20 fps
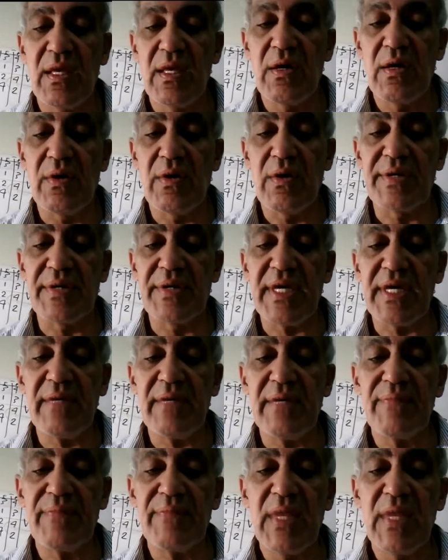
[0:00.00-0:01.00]
Okay,
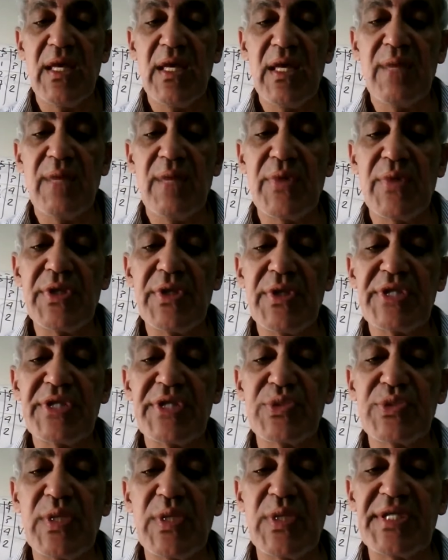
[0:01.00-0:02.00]
products
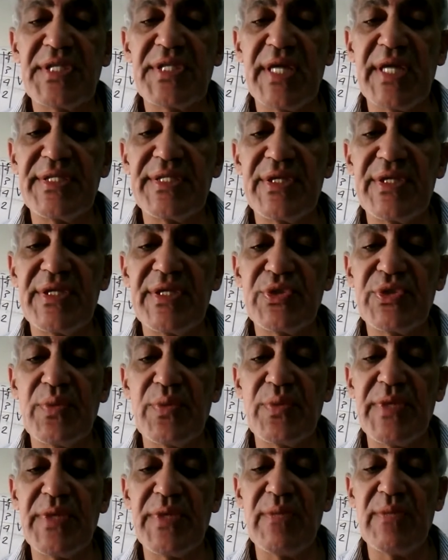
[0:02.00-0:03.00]
will tend to
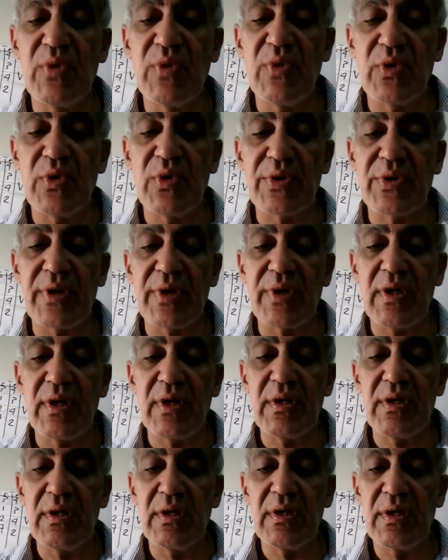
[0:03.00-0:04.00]
be more
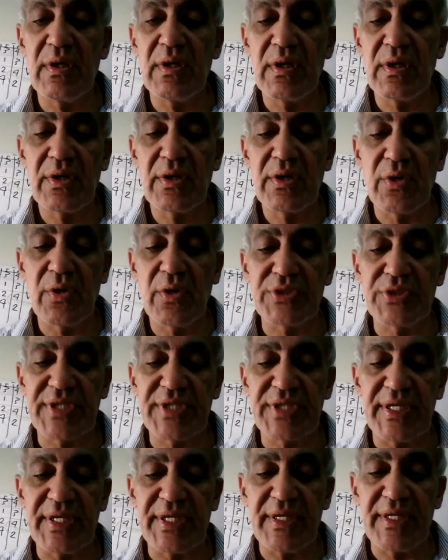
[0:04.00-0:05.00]
costly.
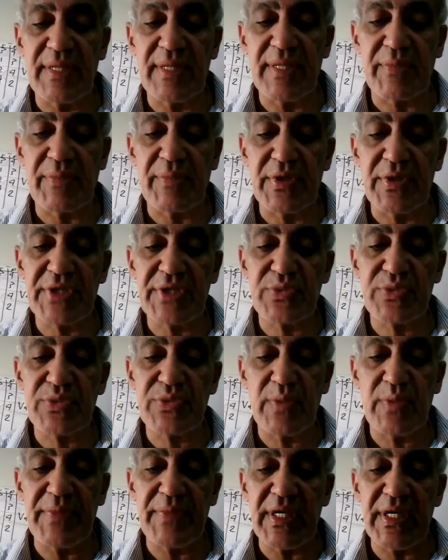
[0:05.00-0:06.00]
The products will
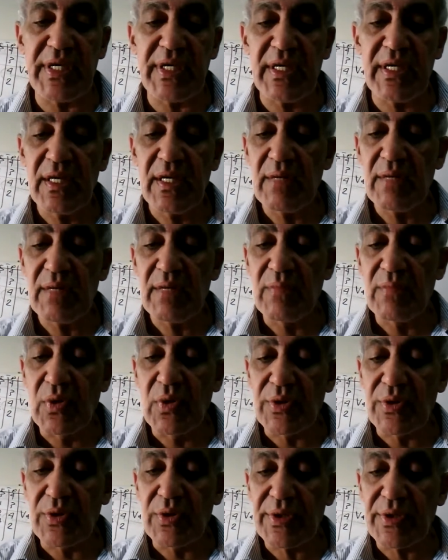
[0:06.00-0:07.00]
be
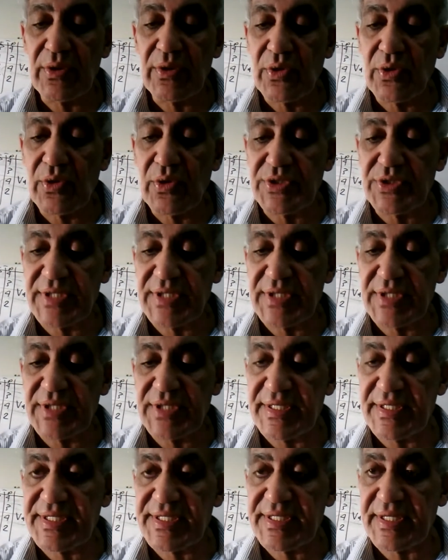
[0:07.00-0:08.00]
more costly in this
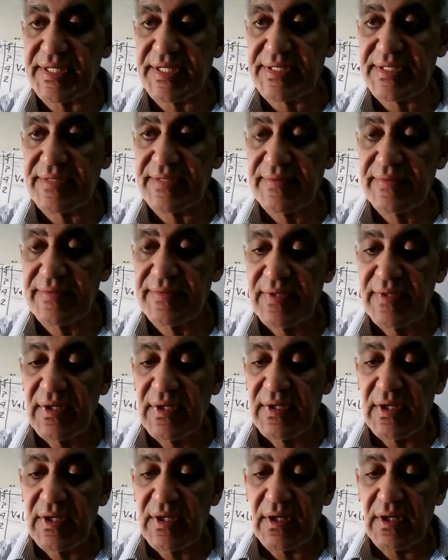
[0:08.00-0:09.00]
case.
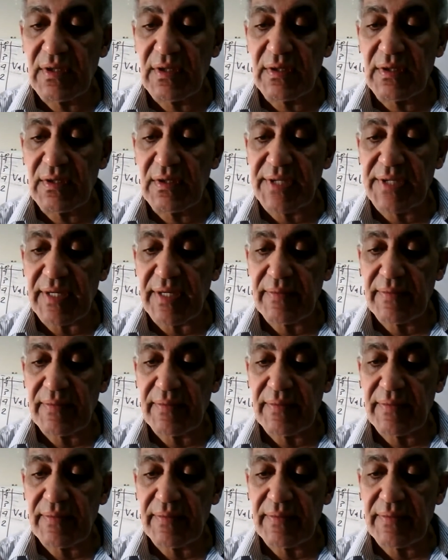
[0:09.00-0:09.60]
Okay,